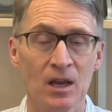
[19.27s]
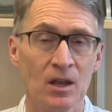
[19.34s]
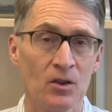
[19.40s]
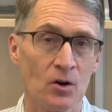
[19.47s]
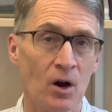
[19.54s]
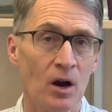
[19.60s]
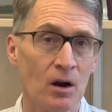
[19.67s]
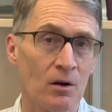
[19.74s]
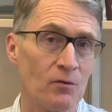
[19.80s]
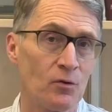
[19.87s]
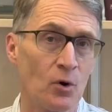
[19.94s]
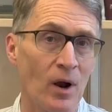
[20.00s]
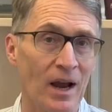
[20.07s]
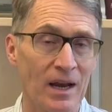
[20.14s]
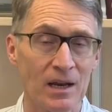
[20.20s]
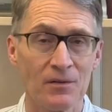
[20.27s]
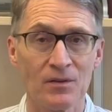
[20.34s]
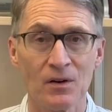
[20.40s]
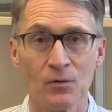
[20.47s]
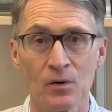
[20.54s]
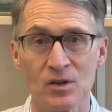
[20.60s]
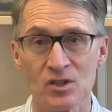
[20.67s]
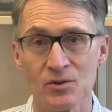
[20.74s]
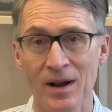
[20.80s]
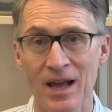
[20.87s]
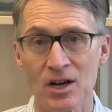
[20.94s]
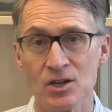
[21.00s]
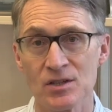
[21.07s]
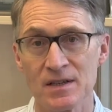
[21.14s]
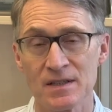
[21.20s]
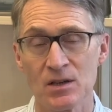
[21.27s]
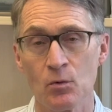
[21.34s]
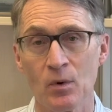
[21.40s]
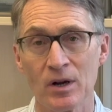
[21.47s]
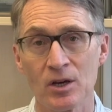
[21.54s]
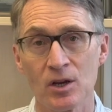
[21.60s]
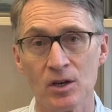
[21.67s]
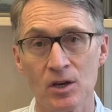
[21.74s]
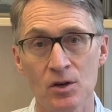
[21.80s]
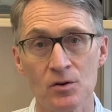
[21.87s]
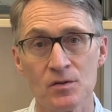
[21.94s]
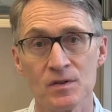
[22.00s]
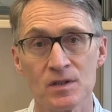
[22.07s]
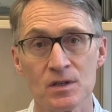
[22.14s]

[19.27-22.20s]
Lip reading: There are a variety of different strategies that one can use